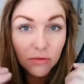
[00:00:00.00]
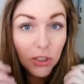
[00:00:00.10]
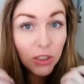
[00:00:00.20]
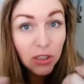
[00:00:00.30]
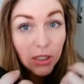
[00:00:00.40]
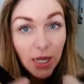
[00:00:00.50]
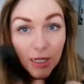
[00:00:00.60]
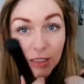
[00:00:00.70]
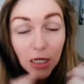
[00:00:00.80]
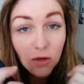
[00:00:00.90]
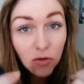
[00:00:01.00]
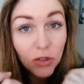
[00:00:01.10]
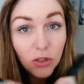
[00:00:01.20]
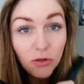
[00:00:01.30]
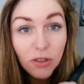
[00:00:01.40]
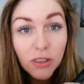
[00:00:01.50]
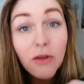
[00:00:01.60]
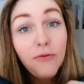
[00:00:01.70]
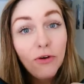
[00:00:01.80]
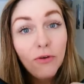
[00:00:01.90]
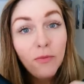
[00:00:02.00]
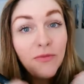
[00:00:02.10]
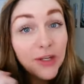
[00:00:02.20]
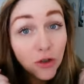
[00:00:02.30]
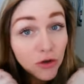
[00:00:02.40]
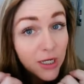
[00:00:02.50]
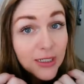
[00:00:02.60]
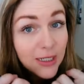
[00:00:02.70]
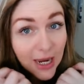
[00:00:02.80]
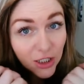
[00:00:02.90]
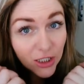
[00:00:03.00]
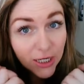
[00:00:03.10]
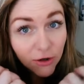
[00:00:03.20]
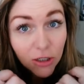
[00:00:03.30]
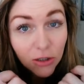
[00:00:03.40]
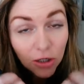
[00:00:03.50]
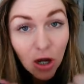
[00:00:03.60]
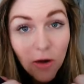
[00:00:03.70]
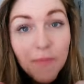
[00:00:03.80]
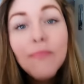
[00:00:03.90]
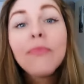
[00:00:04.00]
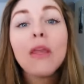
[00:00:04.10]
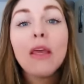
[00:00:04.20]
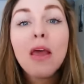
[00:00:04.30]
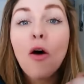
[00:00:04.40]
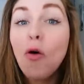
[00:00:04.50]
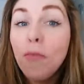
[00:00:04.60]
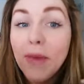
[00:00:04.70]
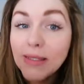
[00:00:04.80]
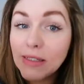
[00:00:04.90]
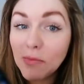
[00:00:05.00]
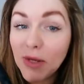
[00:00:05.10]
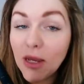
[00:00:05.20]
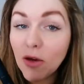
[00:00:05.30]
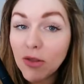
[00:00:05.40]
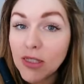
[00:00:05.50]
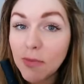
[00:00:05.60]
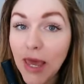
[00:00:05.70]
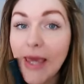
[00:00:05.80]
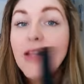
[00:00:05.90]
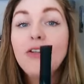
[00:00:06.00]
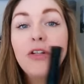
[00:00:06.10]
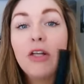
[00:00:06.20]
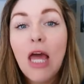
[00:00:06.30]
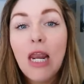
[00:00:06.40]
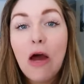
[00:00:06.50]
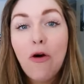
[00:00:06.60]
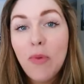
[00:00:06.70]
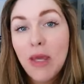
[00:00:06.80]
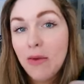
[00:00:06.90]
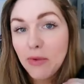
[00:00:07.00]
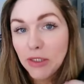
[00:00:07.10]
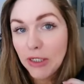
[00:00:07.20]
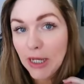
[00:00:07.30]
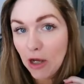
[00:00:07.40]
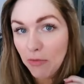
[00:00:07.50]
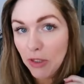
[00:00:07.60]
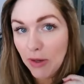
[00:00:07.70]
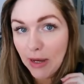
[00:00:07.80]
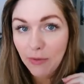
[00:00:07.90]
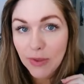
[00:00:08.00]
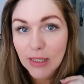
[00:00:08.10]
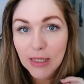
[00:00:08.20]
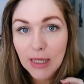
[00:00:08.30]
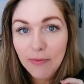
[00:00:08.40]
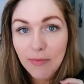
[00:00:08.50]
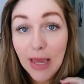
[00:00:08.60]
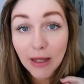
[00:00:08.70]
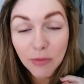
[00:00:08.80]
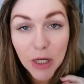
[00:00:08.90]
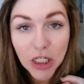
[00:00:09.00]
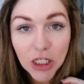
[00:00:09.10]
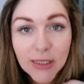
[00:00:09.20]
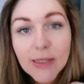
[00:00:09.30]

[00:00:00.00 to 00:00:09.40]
You can head and order yours from victoriaslashsecret.com or message me on this page and I'll be able to help you out with how to purchase.